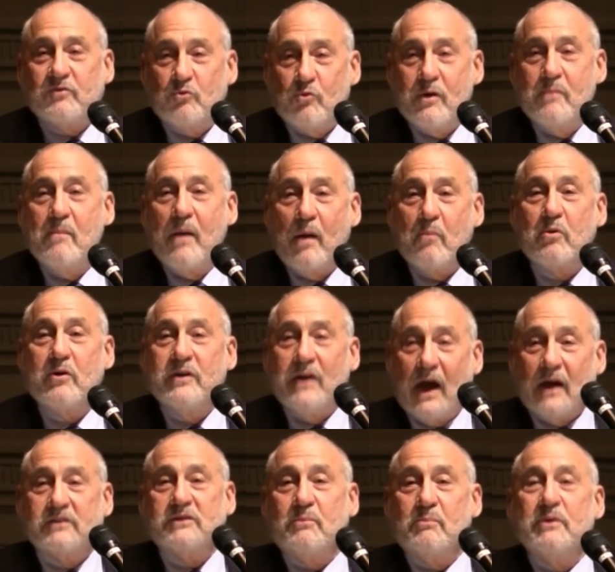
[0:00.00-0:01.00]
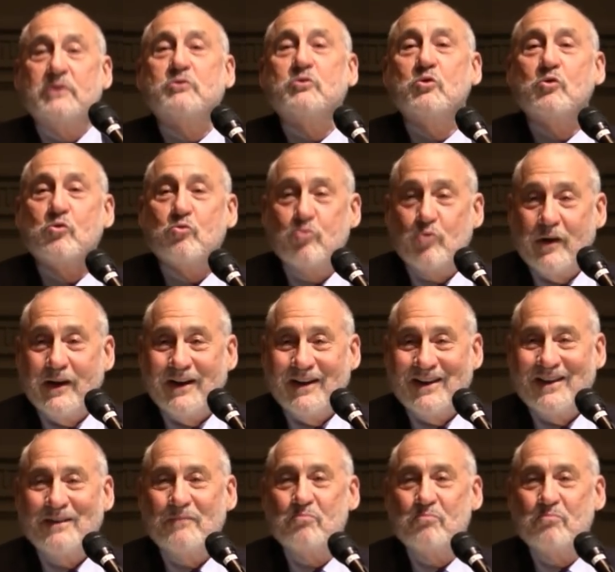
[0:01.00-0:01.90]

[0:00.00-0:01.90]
to remember not to be too greedy